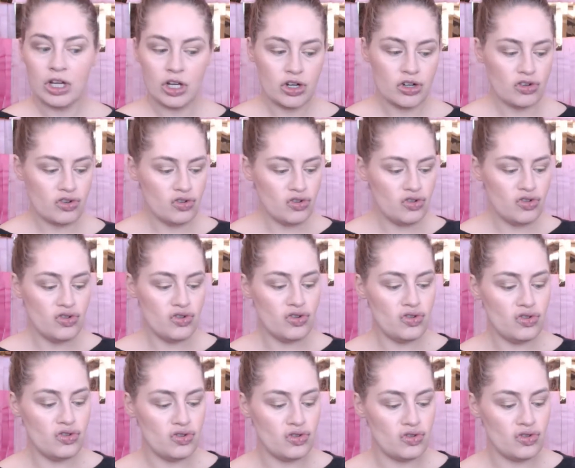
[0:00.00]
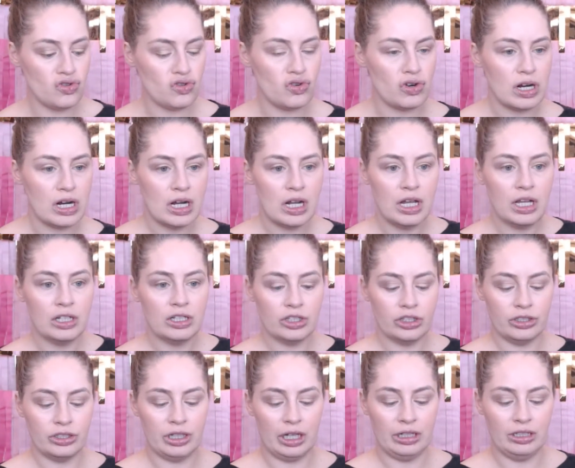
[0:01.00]
Ooh,
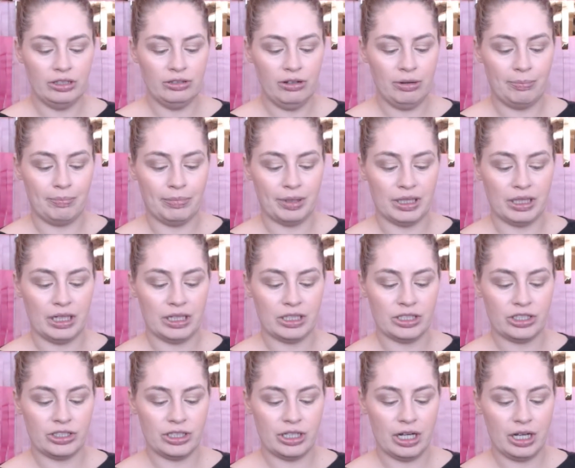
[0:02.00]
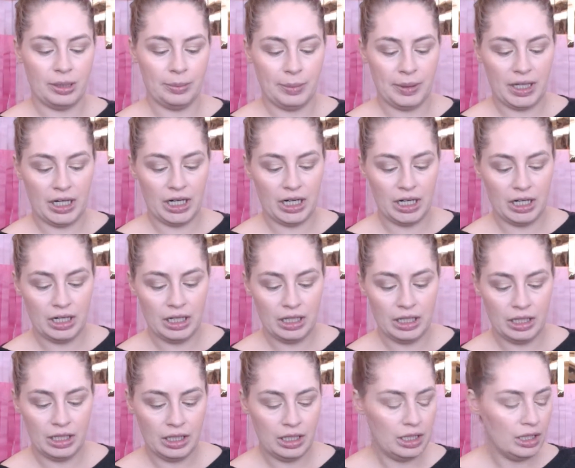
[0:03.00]
should I do a blush topper?
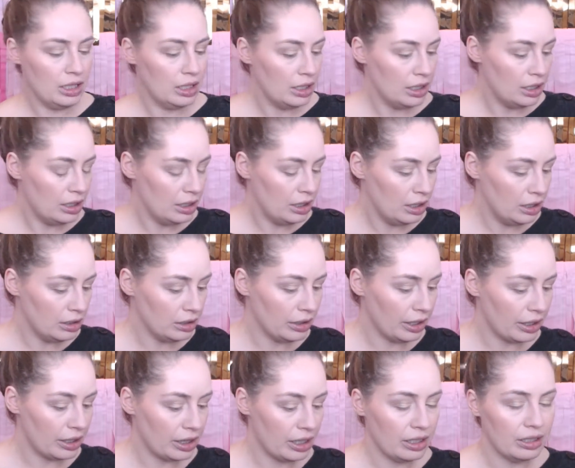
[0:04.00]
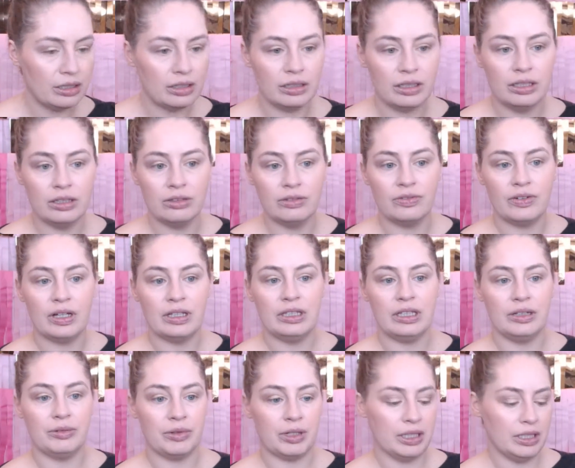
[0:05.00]
Like that Leo Fonde
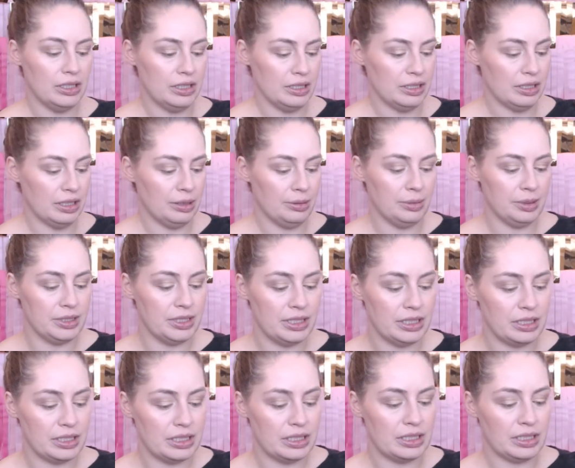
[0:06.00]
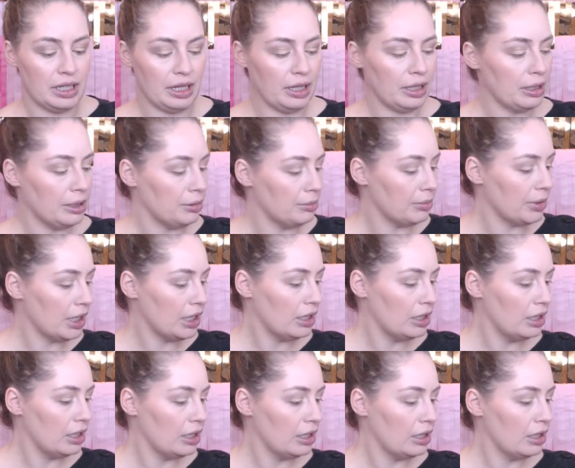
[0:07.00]
one is almost the same
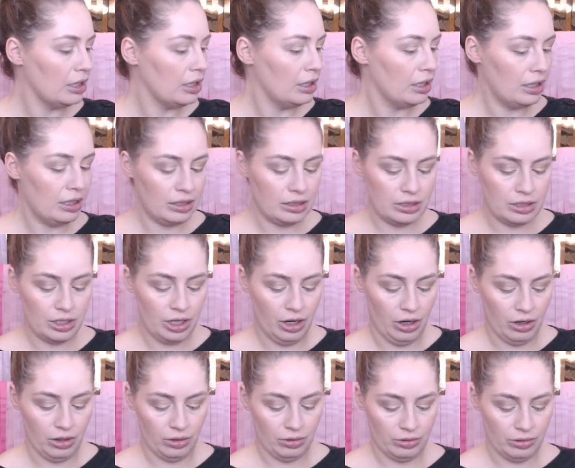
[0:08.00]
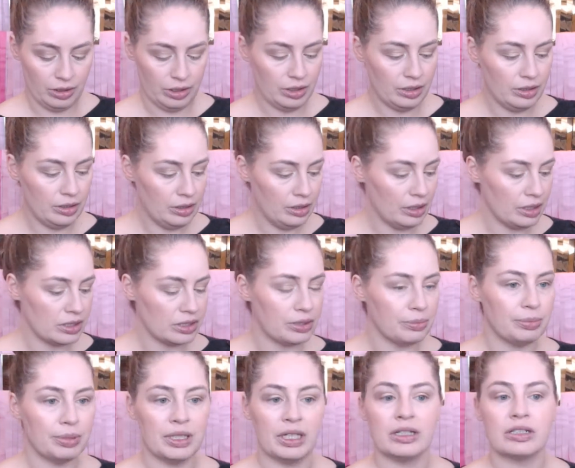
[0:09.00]
tone as the
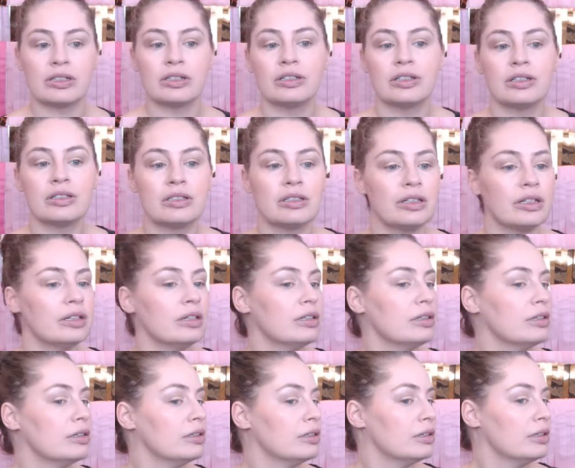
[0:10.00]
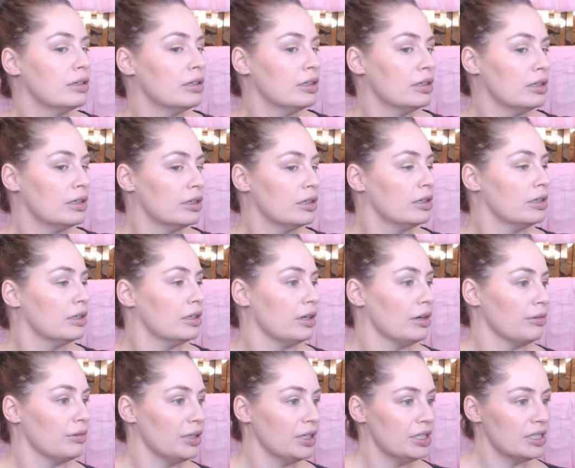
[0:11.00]
blush I just did.
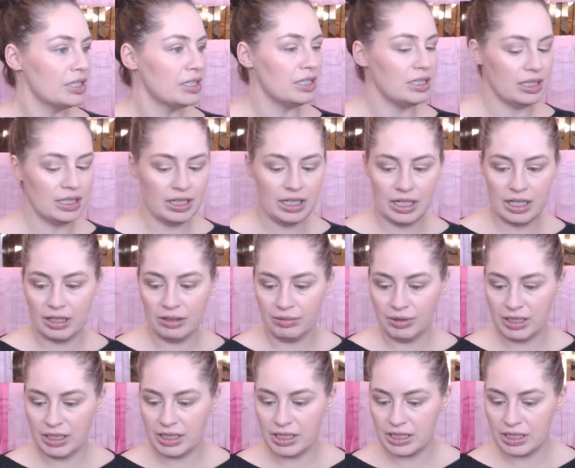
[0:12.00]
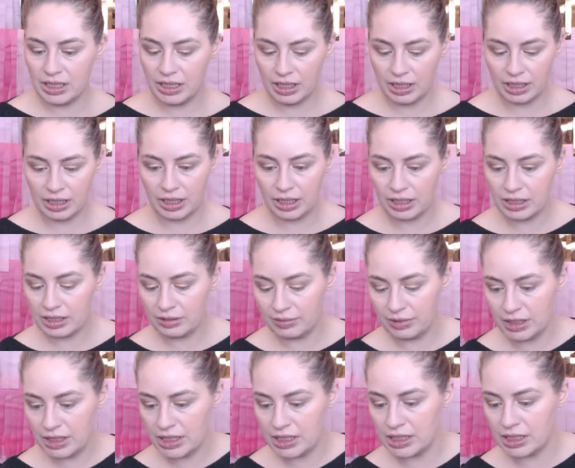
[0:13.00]
I want to see, guys. I
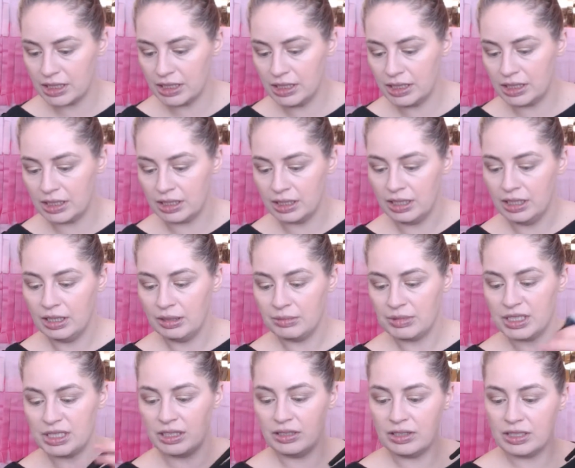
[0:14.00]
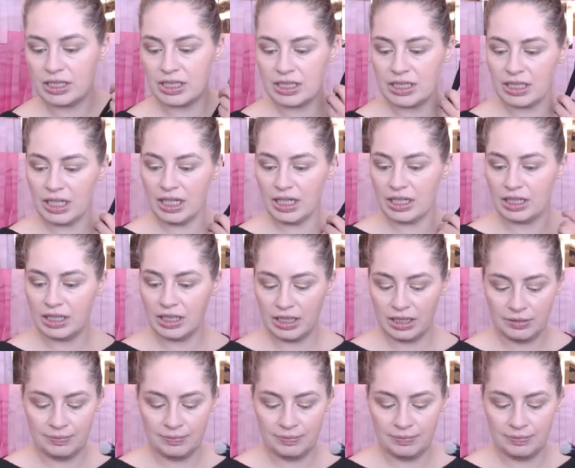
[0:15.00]
want to see. So excited.